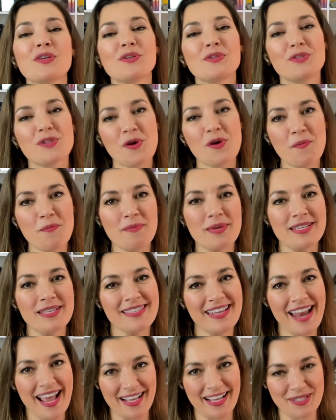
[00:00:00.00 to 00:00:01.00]
so you don't
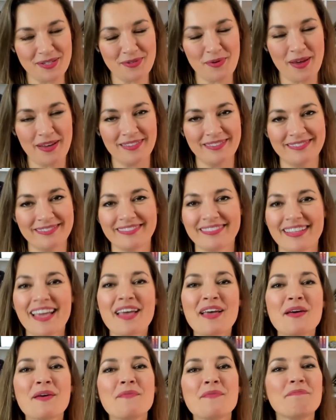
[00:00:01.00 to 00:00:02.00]
miss the next one.
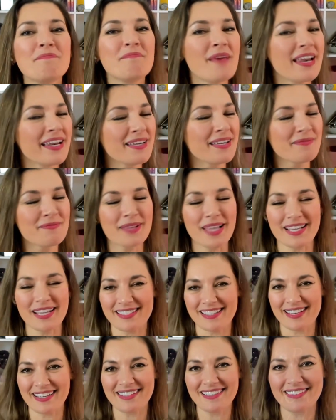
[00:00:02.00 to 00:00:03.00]
Many
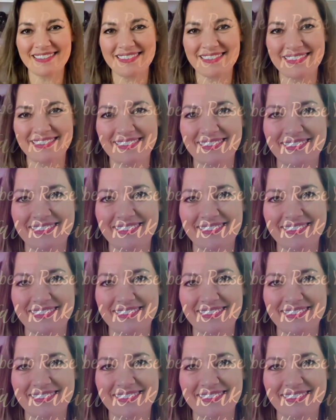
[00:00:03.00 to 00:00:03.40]
blessings.